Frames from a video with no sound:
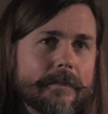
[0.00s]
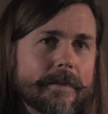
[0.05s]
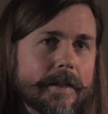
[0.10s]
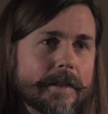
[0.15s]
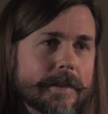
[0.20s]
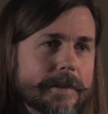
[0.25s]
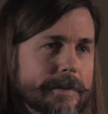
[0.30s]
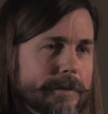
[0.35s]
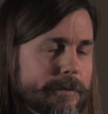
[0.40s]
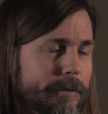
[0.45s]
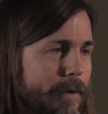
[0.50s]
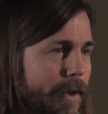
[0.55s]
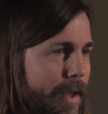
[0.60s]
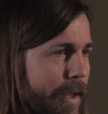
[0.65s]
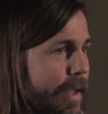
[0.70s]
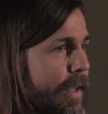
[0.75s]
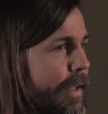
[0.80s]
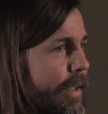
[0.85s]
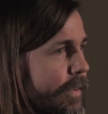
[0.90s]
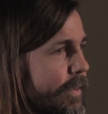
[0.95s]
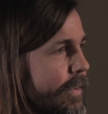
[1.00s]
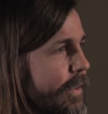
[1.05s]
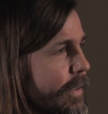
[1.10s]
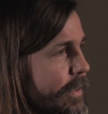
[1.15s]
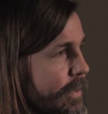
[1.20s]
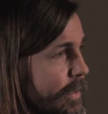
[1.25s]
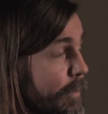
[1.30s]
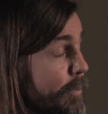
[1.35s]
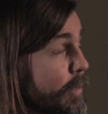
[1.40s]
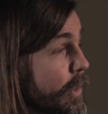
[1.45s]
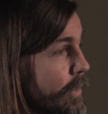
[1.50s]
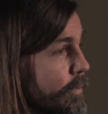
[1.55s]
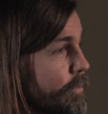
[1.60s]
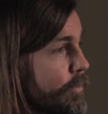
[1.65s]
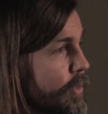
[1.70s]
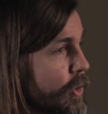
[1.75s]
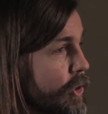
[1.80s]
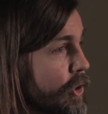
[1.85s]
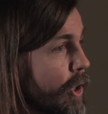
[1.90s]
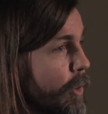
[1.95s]
there's I'm going
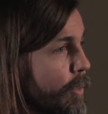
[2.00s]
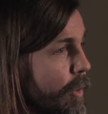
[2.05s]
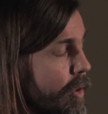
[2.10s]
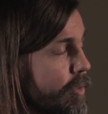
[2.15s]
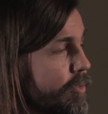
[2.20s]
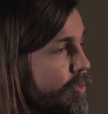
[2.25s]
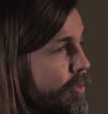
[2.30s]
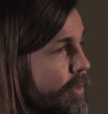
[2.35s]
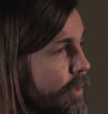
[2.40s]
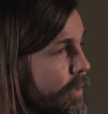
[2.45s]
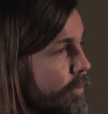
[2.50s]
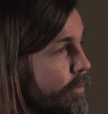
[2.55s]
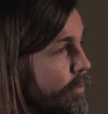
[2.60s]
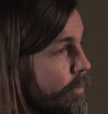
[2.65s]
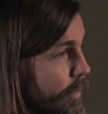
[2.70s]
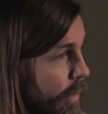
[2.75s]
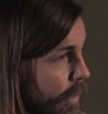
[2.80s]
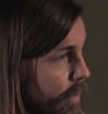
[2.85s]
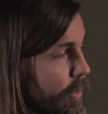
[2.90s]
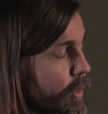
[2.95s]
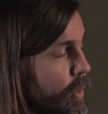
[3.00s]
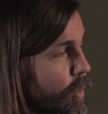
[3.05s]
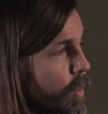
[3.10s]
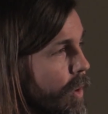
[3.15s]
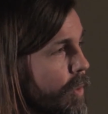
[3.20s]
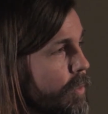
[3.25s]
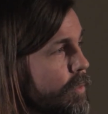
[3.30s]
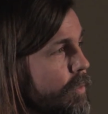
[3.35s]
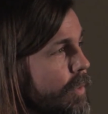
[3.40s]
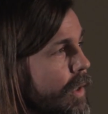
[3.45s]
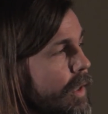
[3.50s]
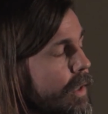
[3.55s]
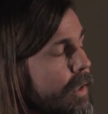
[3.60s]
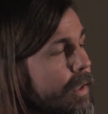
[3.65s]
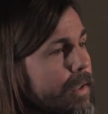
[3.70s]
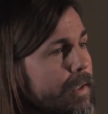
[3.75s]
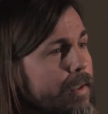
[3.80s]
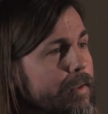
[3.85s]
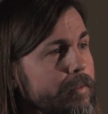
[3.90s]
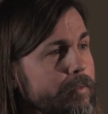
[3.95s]
to show off and quote
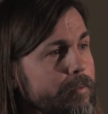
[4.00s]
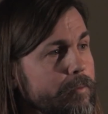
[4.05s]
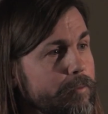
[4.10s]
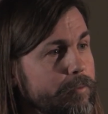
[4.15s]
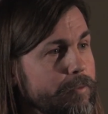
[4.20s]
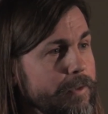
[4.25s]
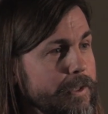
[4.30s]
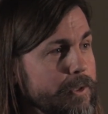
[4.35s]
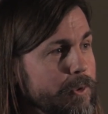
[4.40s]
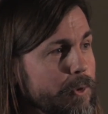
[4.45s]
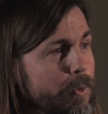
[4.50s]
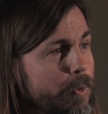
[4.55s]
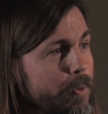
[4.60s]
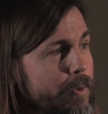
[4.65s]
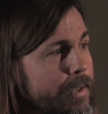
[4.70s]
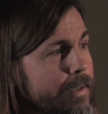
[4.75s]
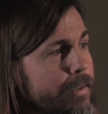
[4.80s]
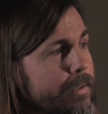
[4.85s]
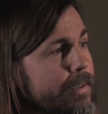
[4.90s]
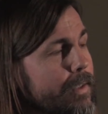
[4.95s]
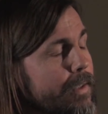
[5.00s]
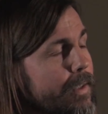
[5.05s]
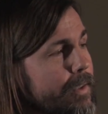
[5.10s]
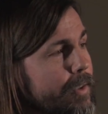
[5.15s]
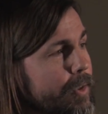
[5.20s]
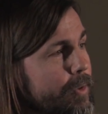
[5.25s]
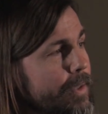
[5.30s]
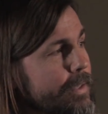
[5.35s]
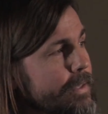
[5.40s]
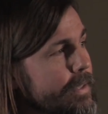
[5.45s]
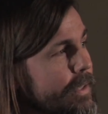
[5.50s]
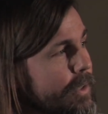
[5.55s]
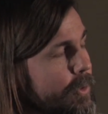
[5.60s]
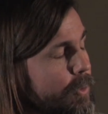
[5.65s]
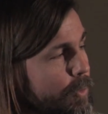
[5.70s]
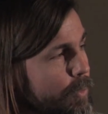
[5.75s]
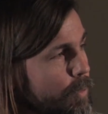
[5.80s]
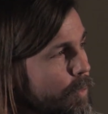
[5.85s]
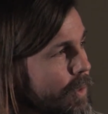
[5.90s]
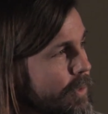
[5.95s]
a Victorian critic
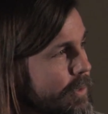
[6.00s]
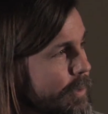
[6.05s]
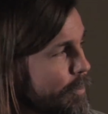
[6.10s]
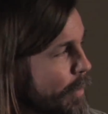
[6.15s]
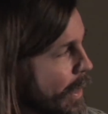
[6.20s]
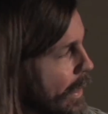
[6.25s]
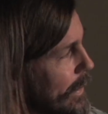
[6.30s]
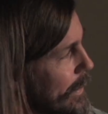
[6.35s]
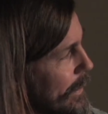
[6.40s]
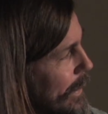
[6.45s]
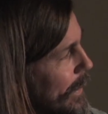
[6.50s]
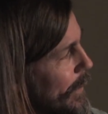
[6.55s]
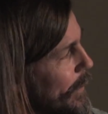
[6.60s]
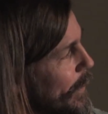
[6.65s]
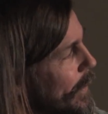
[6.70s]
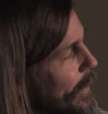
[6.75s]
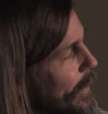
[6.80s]
called Walter Pater,